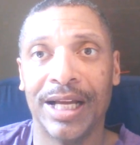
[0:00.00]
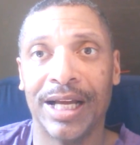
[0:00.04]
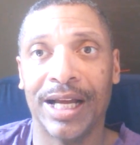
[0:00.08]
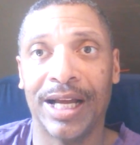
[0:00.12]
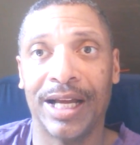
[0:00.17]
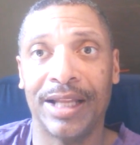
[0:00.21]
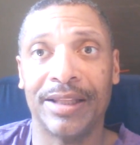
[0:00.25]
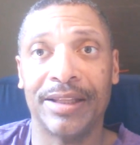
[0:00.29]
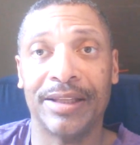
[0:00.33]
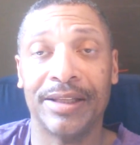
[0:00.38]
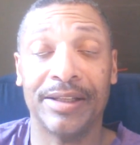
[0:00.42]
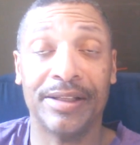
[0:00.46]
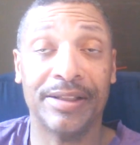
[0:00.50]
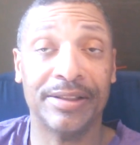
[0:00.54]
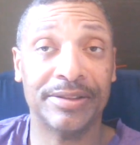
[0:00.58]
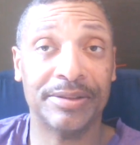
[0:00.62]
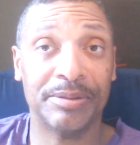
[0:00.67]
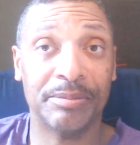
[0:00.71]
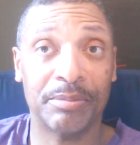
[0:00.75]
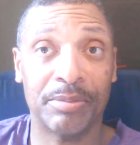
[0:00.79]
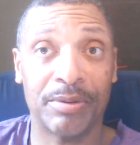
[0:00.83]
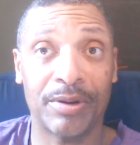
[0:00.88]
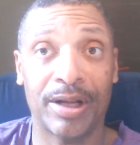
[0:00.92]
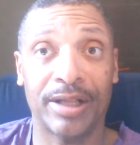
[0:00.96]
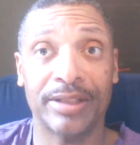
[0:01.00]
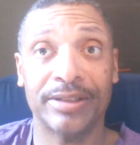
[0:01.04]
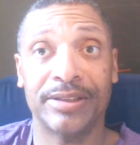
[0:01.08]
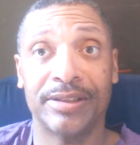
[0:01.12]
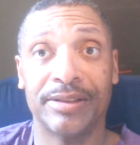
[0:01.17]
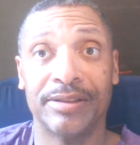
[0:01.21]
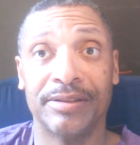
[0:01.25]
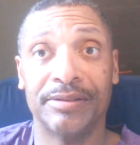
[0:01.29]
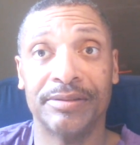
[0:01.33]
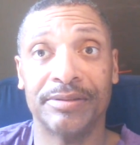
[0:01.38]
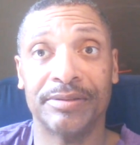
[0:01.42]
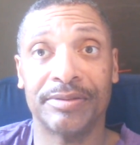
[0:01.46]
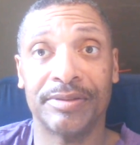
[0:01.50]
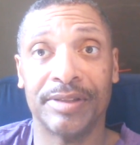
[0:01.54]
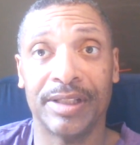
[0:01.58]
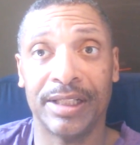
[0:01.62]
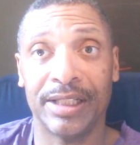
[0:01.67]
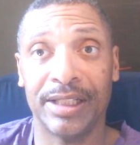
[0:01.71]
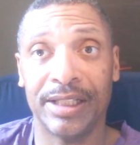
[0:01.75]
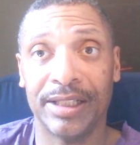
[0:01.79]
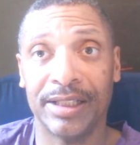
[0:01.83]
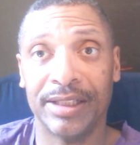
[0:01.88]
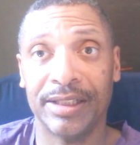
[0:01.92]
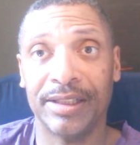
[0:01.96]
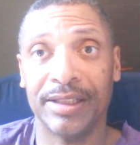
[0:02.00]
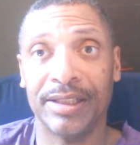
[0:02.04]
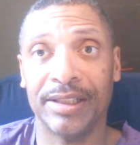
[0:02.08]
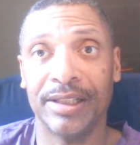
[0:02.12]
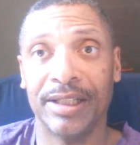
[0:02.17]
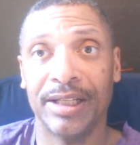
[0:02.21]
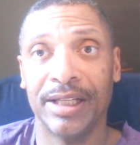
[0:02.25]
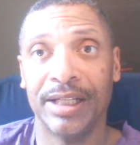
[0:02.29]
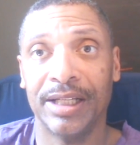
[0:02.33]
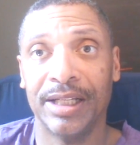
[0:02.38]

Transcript: I think, is impressive, and